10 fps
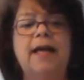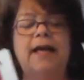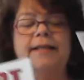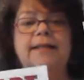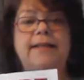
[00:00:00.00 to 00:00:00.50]

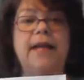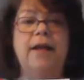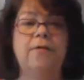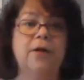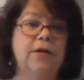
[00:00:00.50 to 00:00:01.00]
And
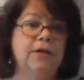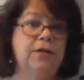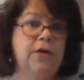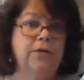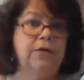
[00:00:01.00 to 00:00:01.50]
today we're going to
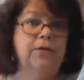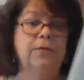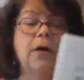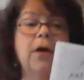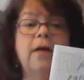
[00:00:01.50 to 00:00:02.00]
show
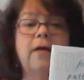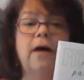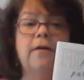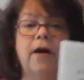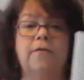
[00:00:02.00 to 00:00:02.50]
you
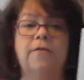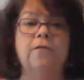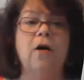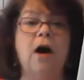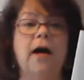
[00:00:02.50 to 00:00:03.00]
a
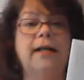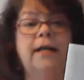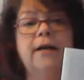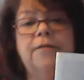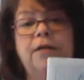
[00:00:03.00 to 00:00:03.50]

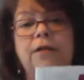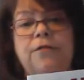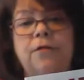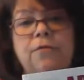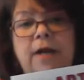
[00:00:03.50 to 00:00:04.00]
variety of
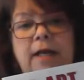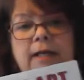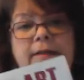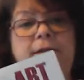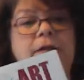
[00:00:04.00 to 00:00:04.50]
different
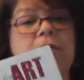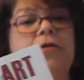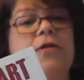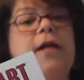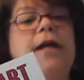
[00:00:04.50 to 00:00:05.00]
ways to
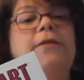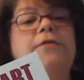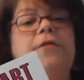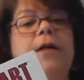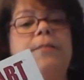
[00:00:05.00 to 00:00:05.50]
create
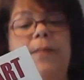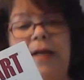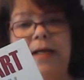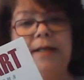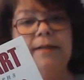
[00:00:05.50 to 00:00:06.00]
front
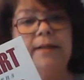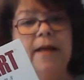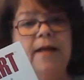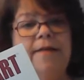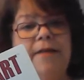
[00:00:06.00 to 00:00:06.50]
bands
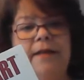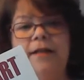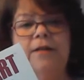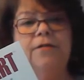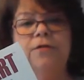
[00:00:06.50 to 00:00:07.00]
that
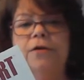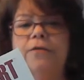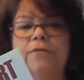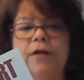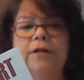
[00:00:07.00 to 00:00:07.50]
give you a
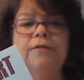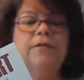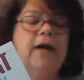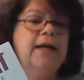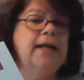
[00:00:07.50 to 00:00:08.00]
really
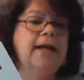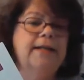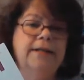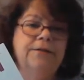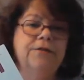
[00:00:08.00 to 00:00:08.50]
fun and
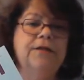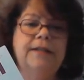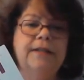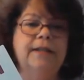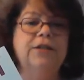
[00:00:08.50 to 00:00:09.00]

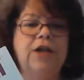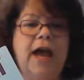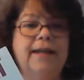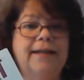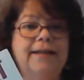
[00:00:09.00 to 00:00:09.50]
interesting
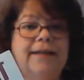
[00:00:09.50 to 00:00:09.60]
jacket.